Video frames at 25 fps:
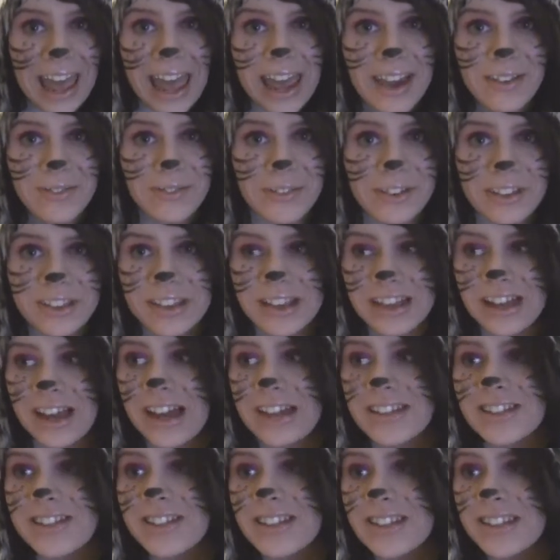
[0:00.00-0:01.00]
Everything!
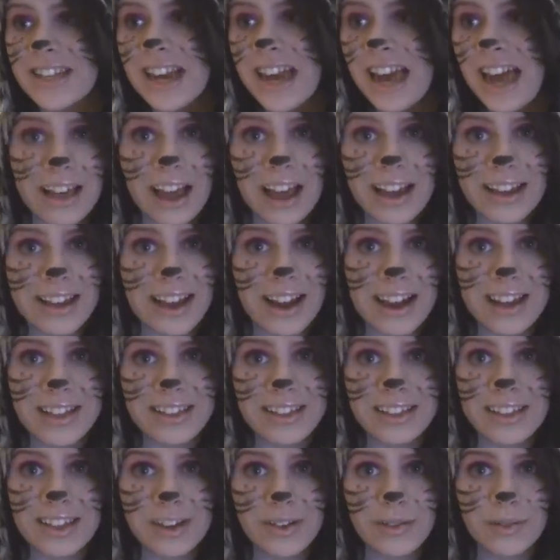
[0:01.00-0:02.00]
I
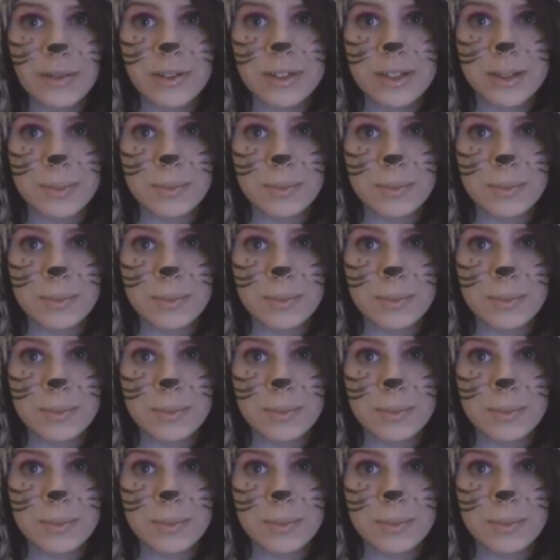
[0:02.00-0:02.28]
can't think of a